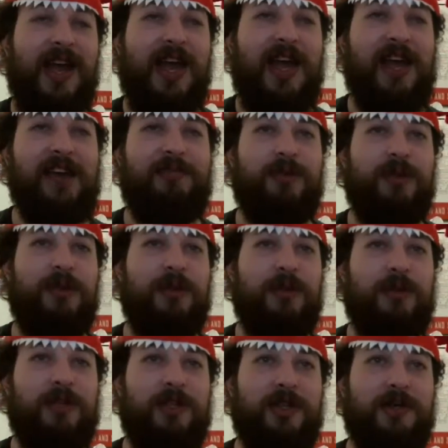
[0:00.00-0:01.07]
If
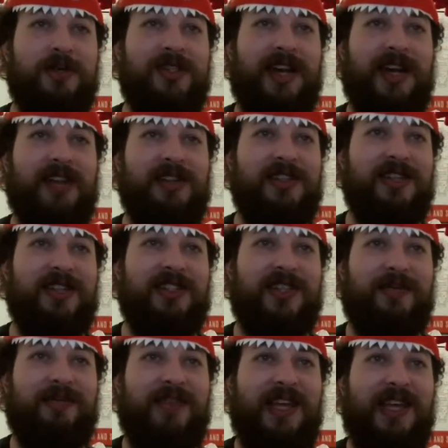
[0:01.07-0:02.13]
pollution was actually
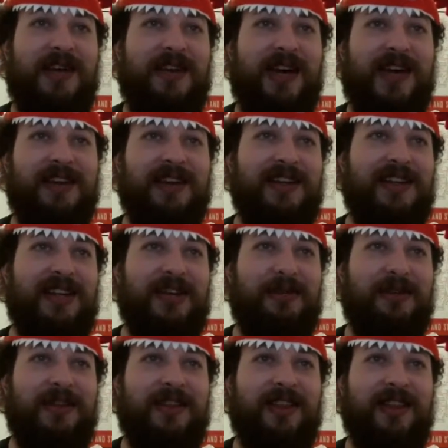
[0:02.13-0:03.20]
something you had to deal
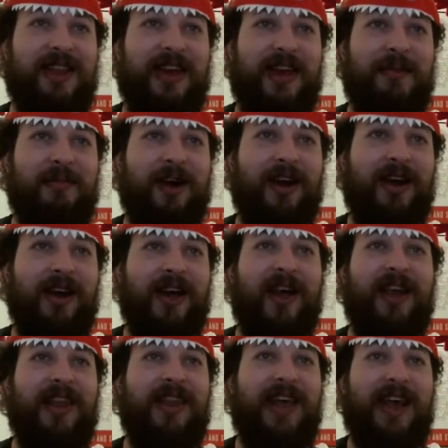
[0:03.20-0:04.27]
with in Landmark,
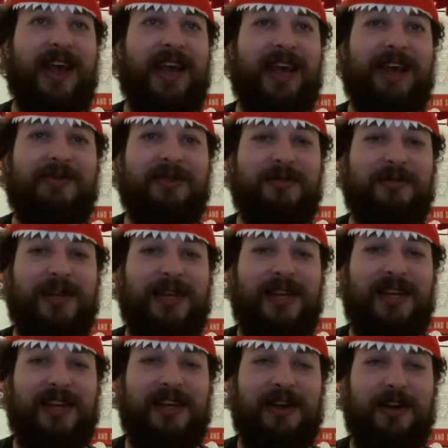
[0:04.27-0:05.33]
that game would
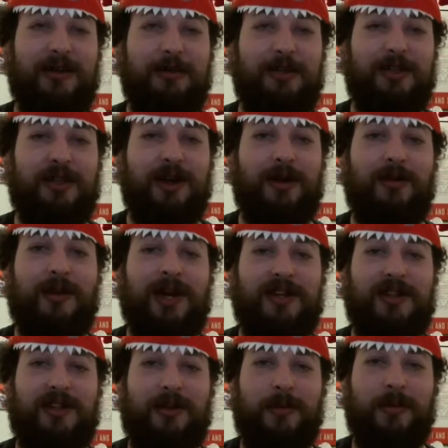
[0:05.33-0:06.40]
be, so
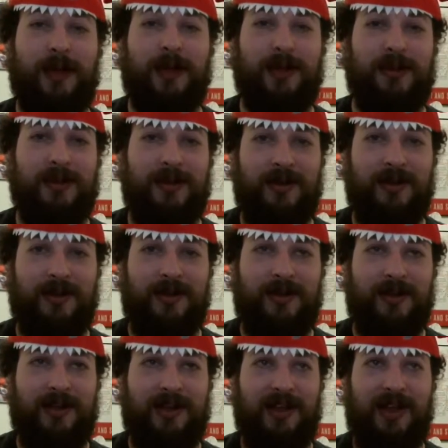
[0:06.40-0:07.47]
much the win.
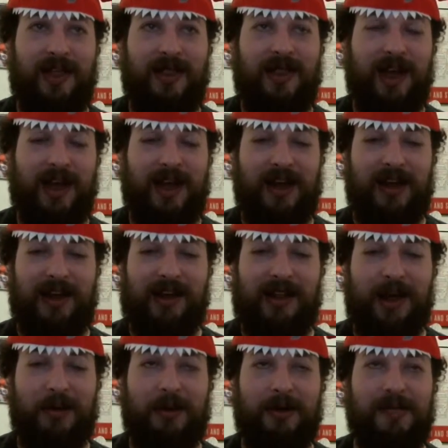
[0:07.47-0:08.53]
That
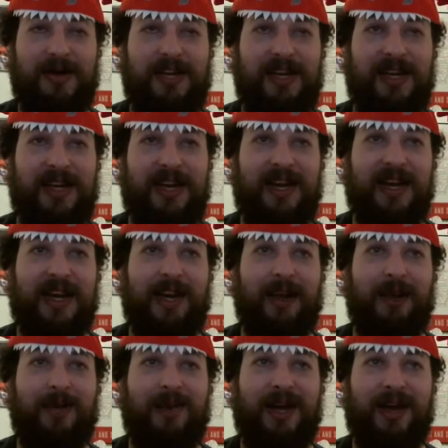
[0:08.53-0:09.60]
would be an
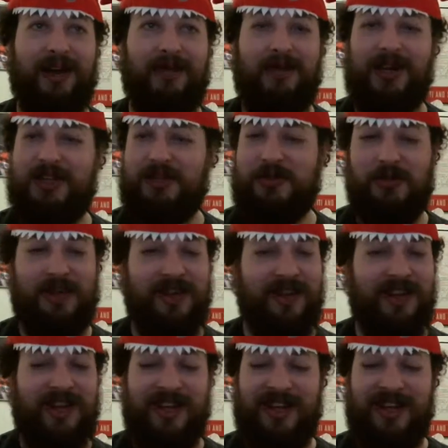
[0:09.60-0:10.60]
element which would